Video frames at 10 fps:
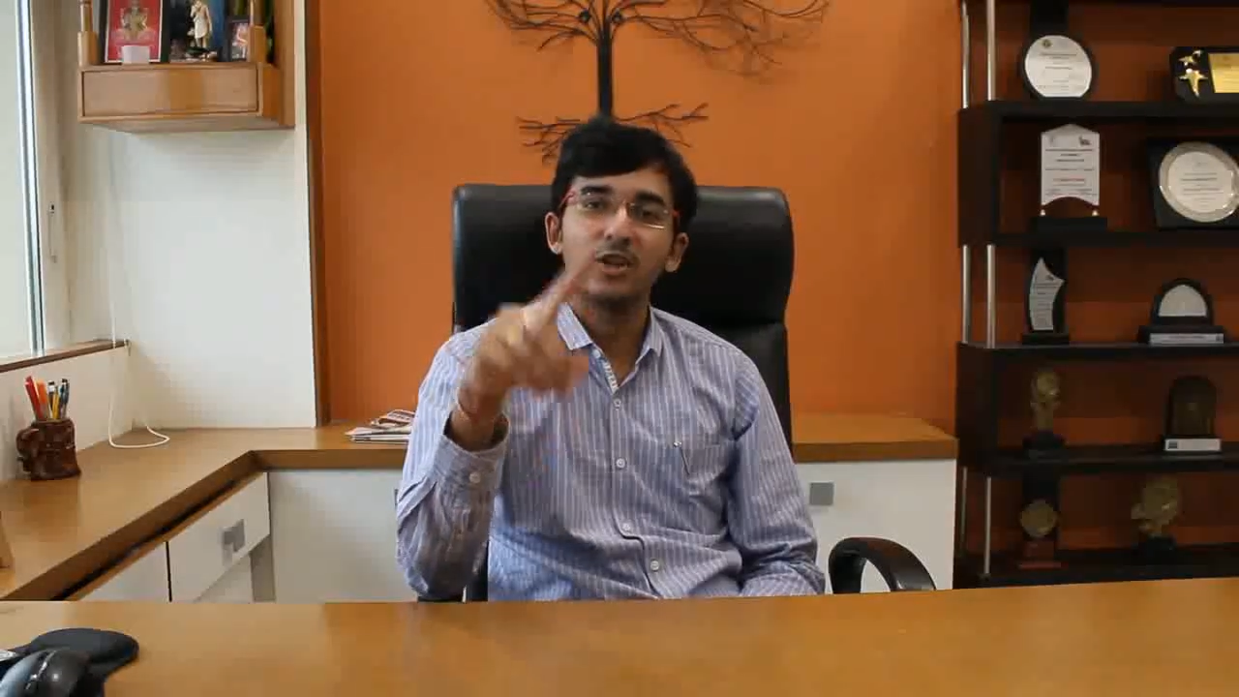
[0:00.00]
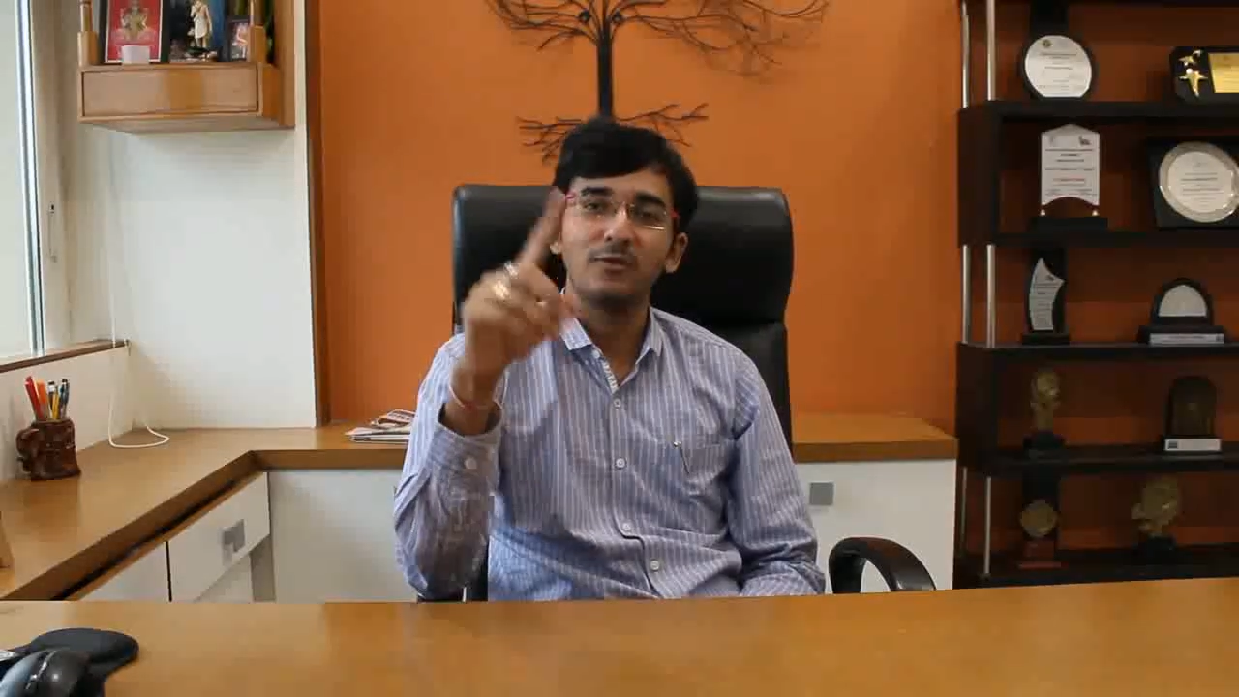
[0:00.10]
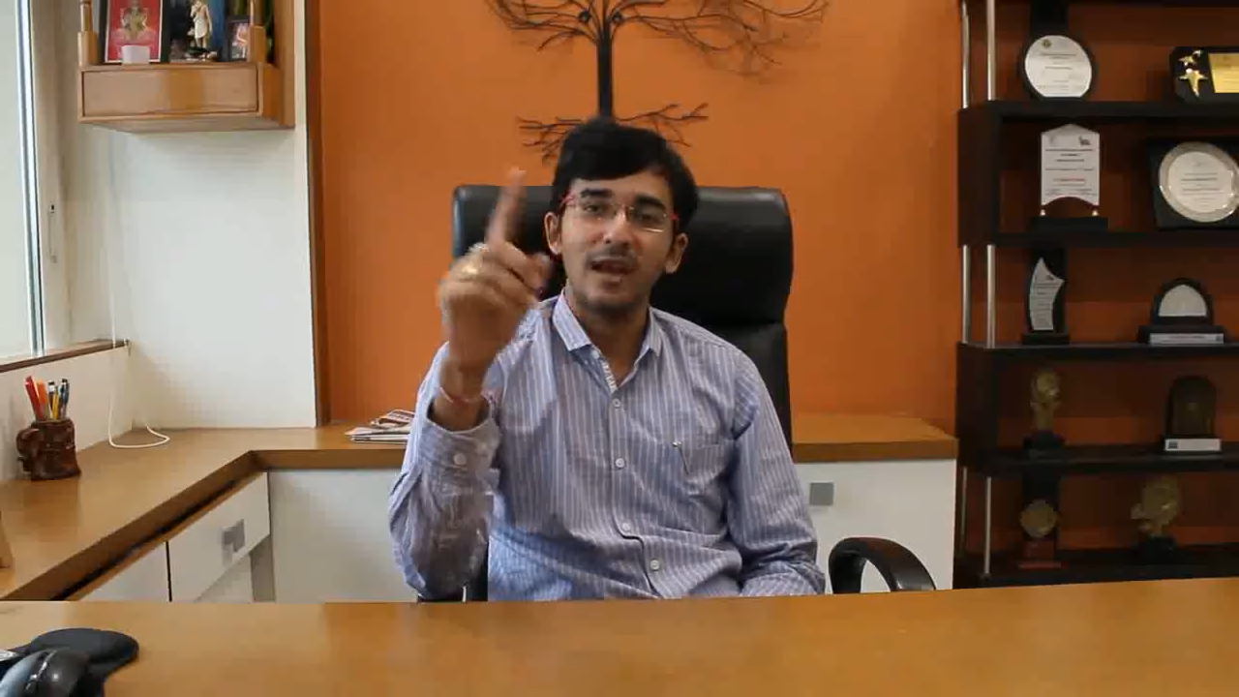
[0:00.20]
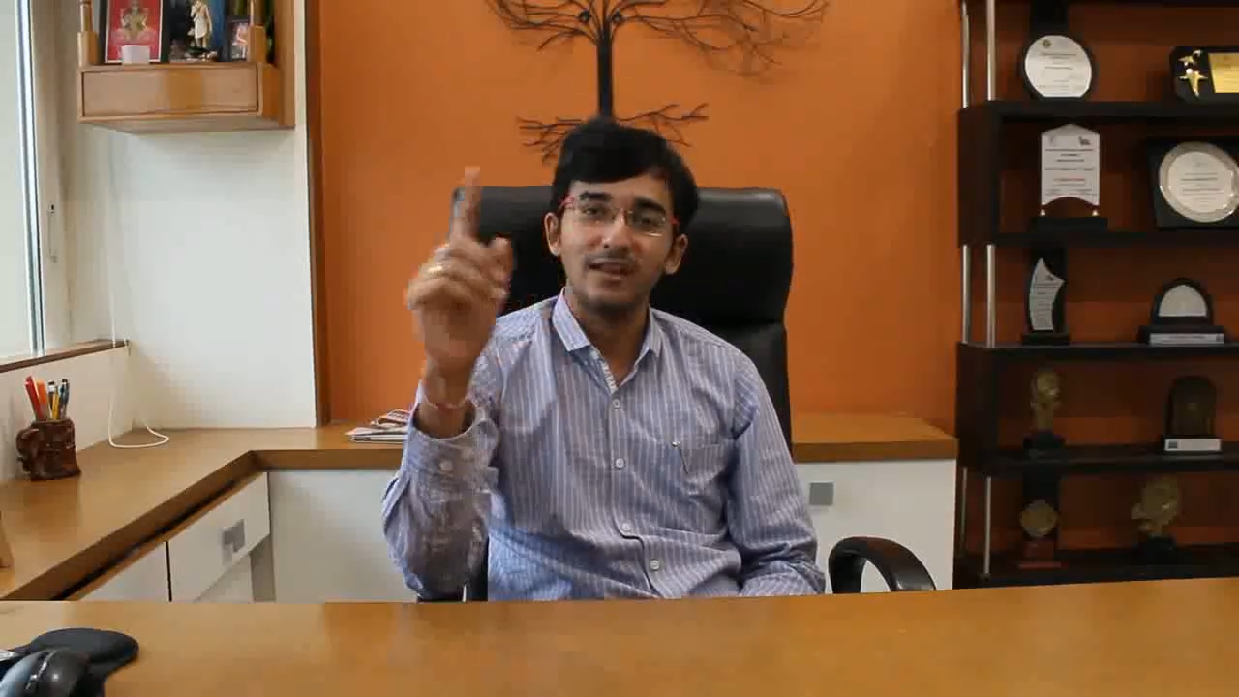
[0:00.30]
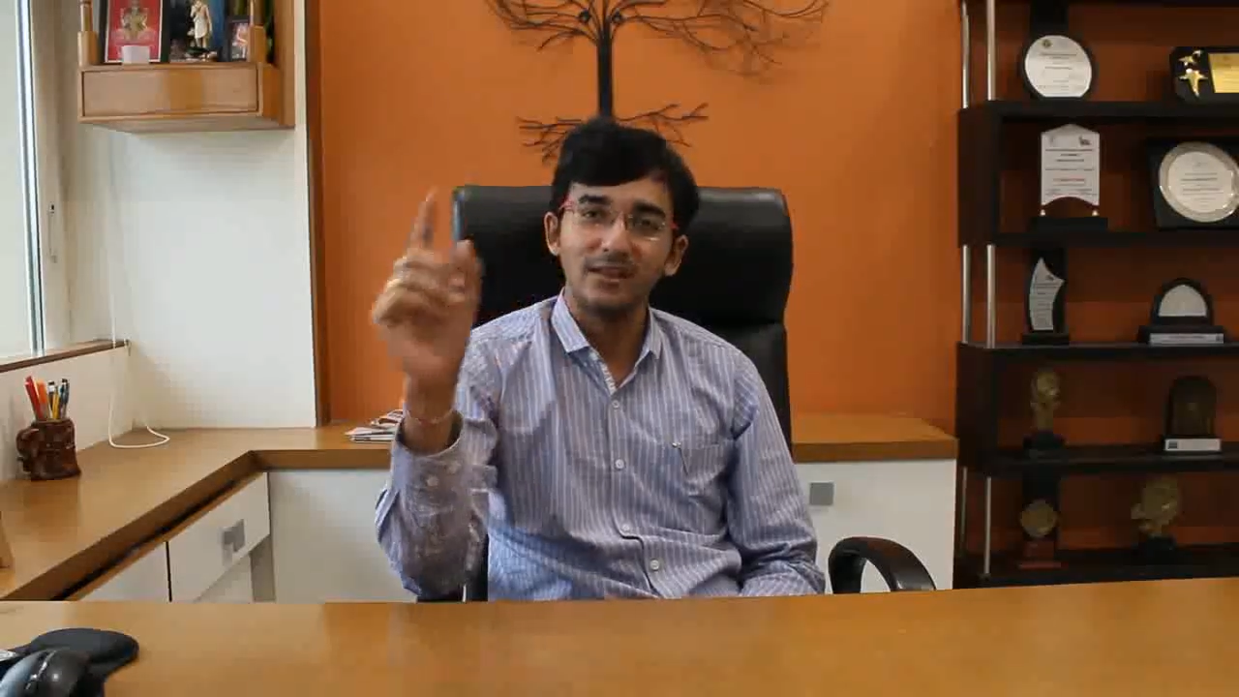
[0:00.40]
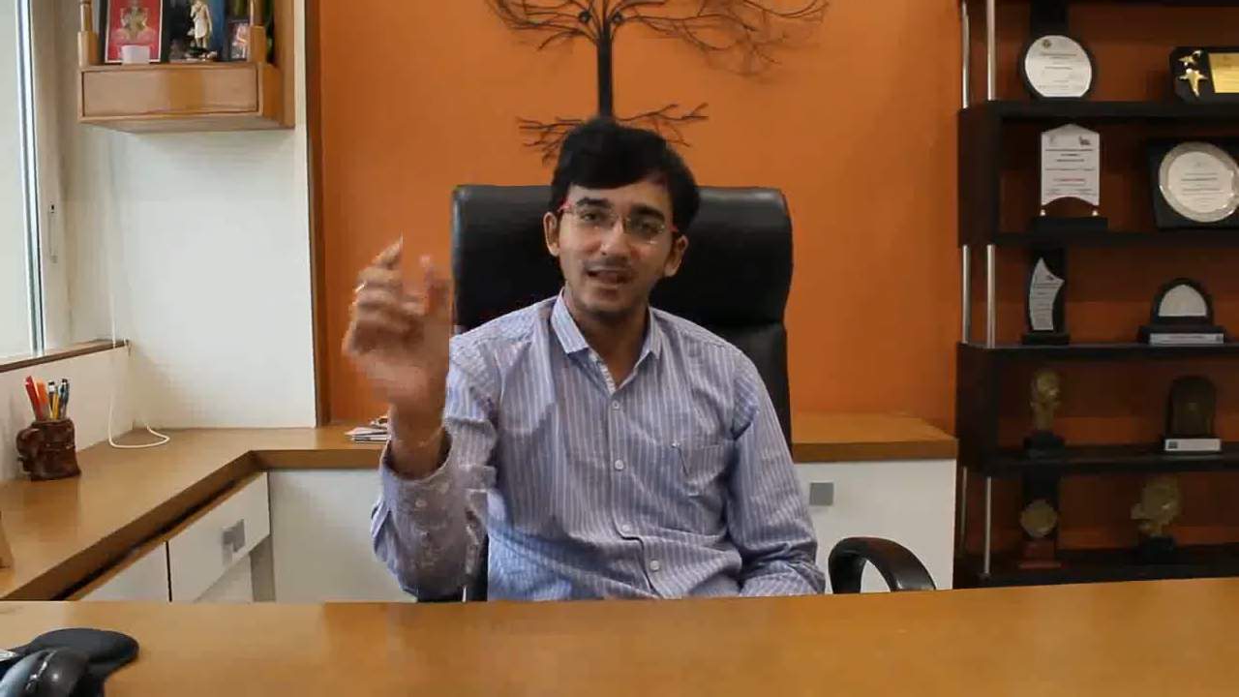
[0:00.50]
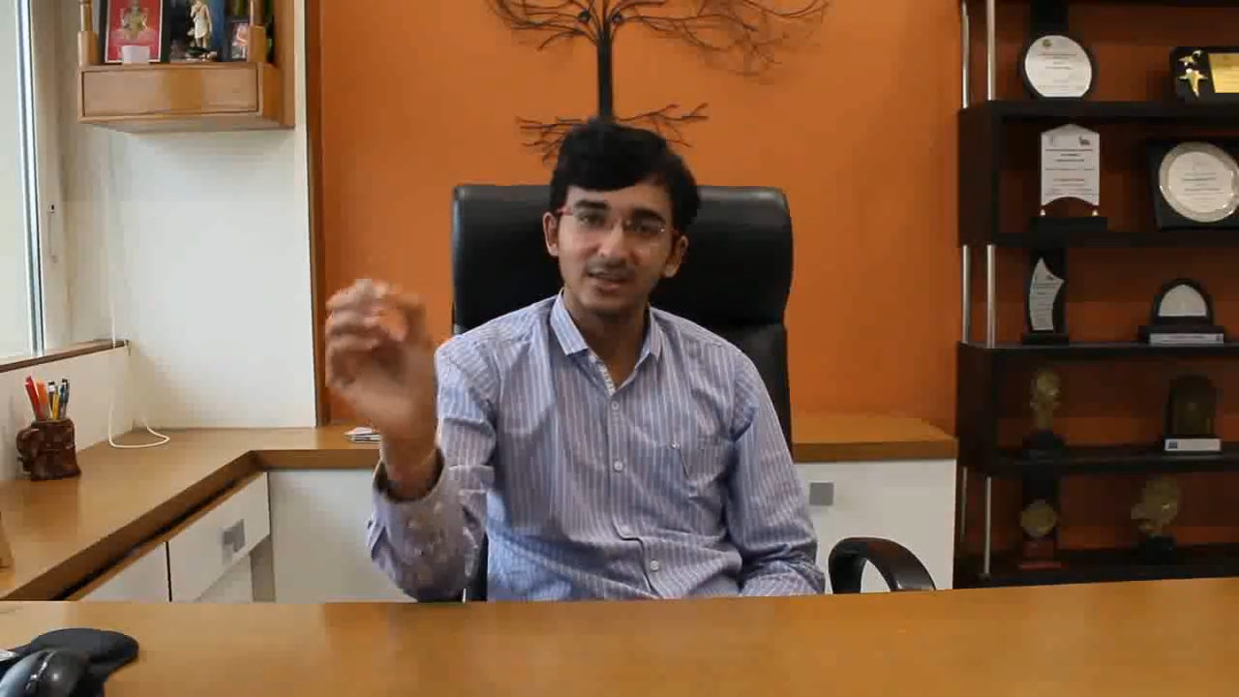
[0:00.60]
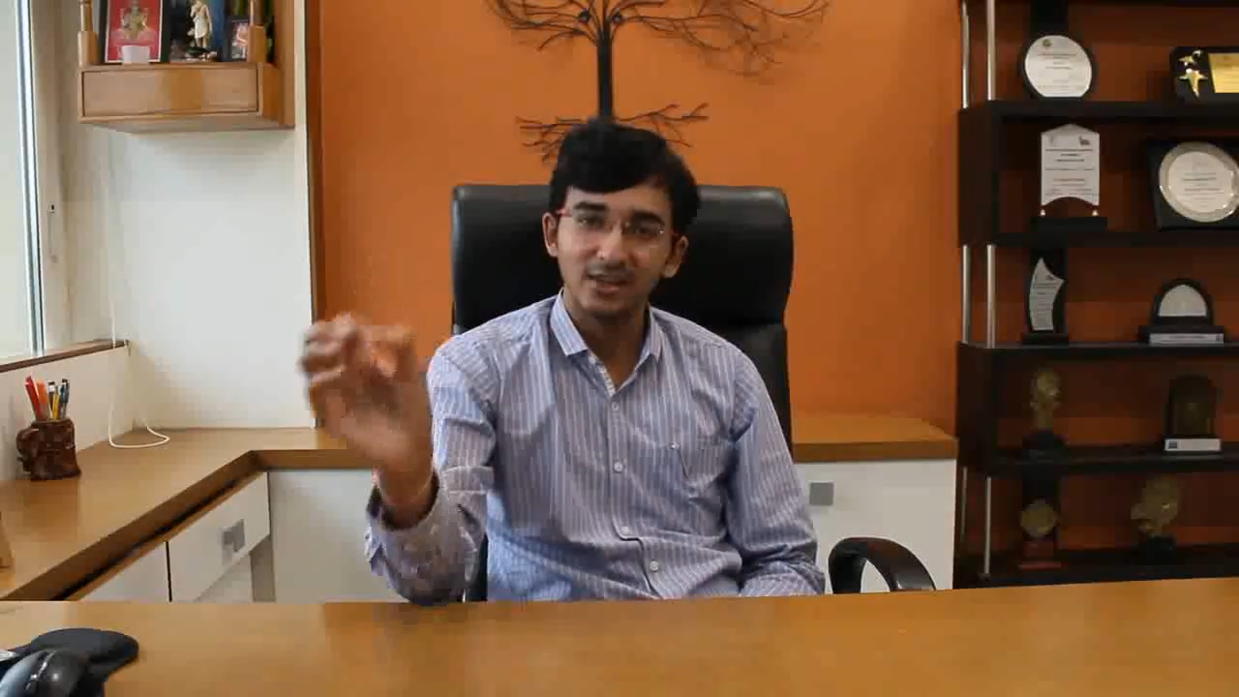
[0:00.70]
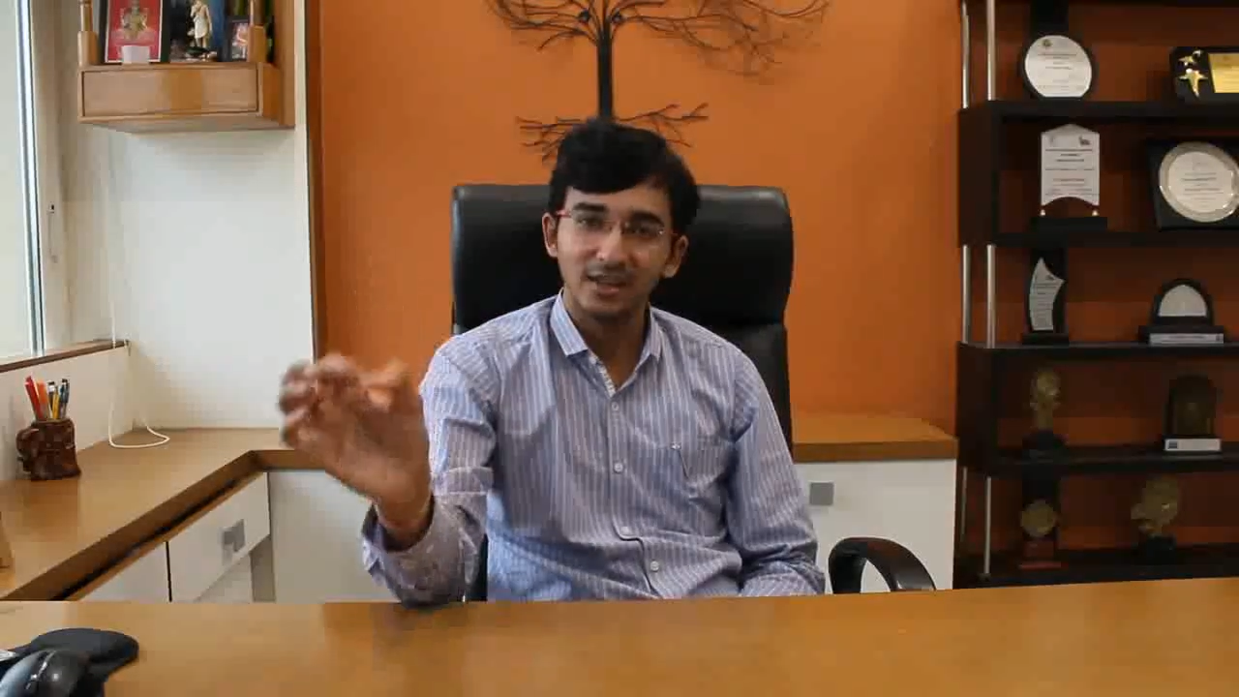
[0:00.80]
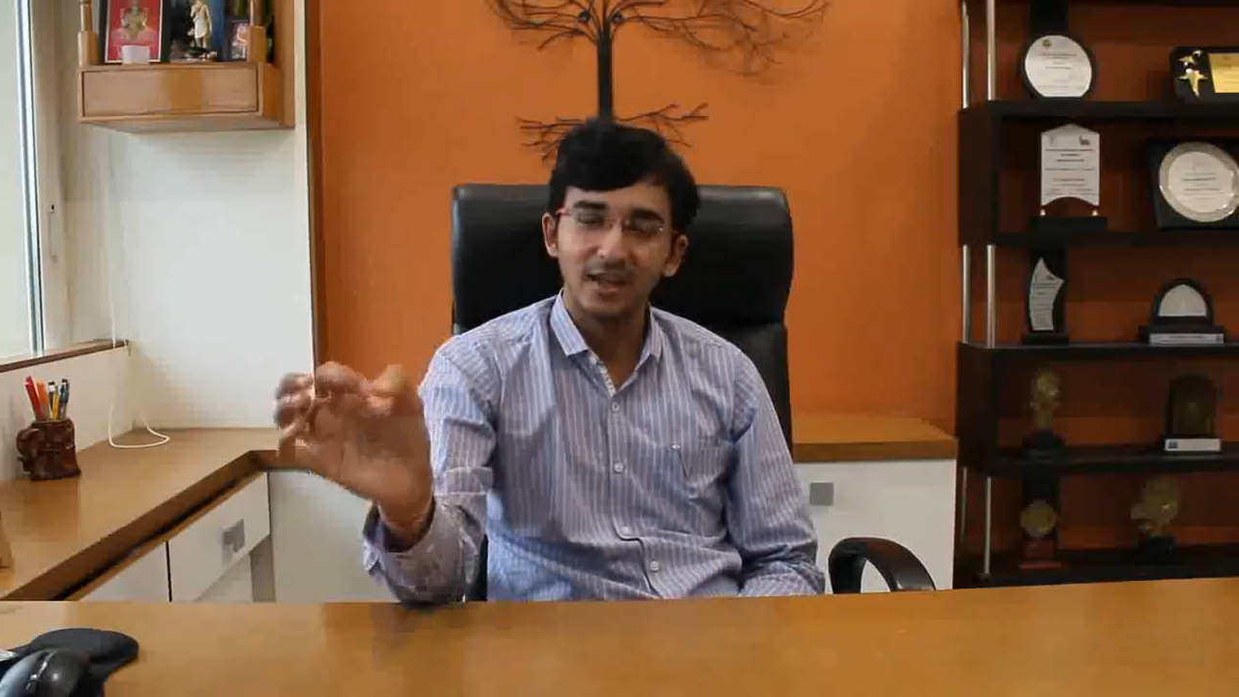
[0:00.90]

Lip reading: off IGST